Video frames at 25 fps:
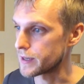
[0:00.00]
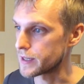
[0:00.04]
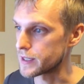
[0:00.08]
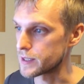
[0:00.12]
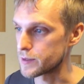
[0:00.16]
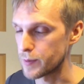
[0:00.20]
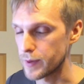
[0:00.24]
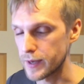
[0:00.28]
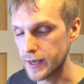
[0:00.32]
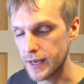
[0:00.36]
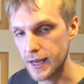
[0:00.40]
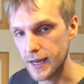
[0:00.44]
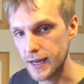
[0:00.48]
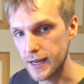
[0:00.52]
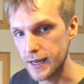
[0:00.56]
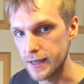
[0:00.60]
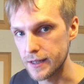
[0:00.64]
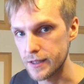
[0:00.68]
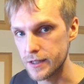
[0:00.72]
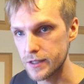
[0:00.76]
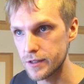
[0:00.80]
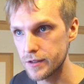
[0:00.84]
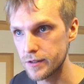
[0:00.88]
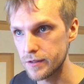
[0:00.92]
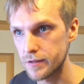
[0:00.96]
because we
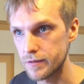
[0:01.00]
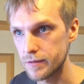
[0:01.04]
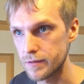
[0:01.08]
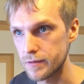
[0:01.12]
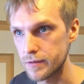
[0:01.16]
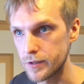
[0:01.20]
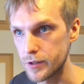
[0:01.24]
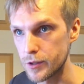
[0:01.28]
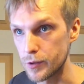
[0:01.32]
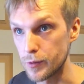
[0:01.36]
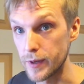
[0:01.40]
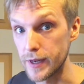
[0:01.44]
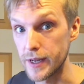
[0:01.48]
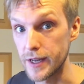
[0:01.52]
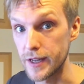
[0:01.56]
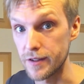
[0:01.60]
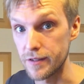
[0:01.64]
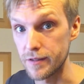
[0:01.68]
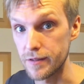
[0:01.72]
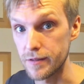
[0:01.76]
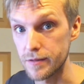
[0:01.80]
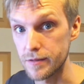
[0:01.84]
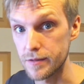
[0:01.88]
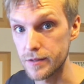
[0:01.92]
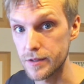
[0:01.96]
can't do
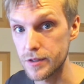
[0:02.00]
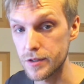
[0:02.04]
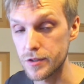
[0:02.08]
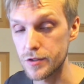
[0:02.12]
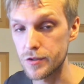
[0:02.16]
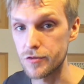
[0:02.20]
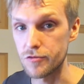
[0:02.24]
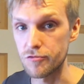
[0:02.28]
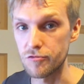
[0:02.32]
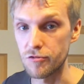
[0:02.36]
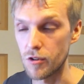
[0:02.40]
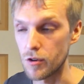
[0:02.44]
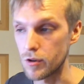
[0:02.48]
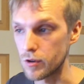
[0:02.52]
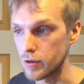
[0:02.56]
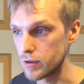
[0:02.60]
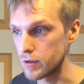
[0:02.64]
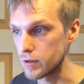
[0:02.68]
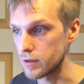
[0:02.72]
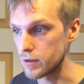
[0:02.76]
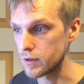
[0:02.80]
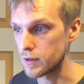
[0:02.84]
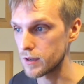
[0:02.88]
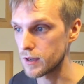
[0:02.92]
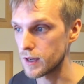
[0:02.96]
any
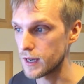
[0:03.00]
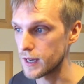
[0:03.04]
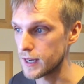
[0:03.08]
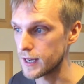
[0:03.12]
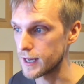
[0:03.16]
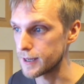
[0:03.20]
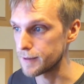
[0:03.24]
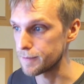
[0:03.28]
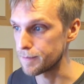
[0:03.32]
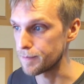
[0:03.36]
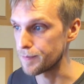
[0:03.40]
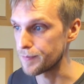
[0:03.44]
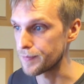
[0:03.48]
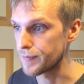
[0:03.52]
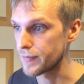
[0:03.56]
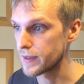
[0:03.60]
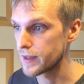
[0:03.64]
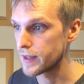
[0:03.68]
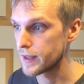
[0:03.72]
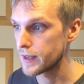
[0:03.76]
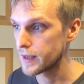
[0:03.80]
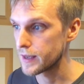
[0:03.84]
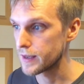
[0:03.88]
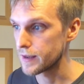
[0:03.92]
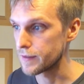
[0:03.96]
strong
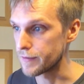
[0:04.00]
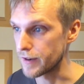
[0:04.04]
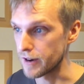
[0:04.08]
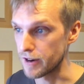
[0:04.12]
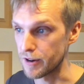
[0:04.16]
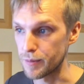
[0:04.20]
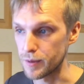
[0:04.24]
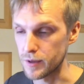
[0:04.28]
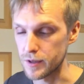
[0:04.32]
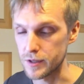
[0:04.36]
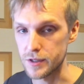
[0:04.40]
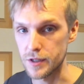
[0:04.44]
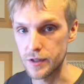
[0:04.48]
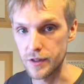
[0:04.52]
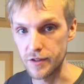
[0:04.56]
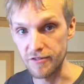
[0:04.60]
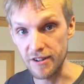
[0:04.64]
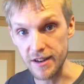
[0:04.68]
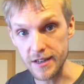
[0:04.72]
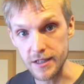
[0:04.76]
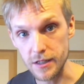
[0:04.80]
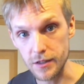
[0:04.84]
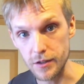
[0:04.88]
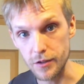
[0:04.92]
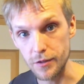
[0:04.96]
variables on the
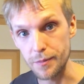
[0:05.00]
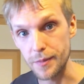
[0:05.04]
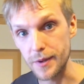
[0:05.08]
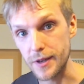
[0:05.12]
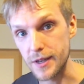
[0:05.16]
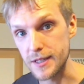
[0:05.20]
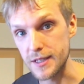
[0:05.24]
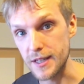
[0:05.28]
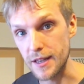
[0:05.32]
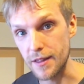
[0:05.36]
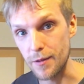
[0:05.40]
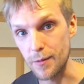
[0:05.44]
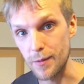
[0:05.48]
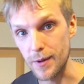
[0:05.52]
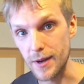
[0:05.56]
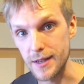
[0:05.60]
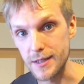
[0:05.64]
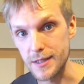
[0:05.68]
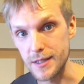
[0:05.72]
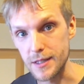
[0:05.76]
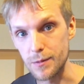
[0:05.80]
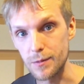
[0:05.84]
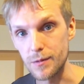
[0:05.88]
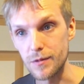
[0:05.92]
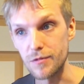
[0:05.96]
render loop, because
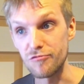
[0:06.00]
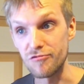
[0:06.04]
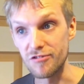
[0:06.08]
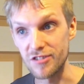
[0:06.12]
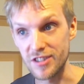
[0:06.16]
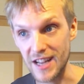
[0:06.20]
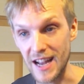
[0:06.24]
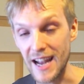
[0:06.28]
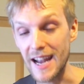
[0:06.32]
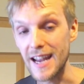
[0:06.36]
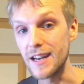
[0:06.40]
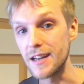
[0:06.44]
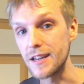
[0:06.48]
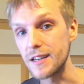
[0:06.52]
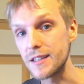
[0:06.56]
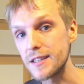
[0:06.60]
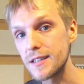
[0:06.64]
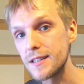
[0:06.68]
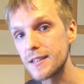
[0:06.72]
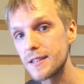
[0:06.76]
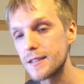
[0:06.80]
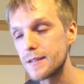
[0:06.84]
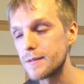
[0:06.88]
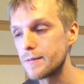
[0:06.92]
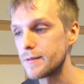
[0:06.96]
otherwise it will retain it,
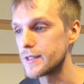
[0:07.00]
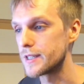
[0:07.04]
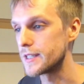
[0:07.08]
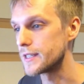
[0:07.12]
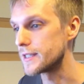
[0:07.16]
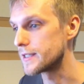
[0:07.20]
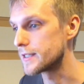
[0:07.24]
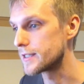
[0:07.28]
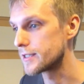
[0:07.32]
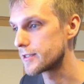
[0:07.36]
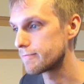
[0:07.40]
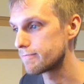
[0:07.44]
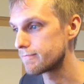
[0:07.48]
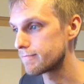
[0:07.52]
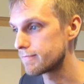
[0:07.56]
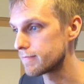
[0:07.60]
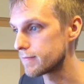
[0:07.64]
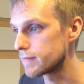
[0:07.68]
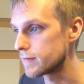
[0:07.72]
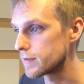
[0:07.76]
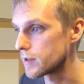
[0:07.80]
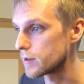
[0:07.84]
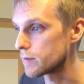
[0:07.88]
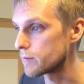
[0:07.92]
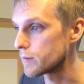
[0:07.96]
which is
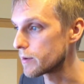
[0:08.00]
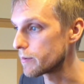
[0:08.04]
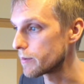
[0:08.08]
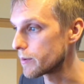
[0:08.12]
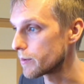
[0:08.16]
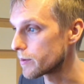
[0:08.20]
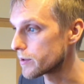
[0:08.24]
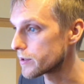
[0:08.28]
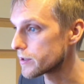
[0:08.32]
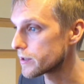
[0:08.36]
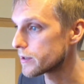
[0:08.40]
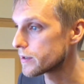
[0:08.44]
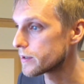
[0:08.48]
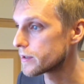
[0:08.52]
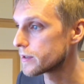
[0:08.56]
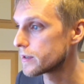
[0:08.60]
not what we want.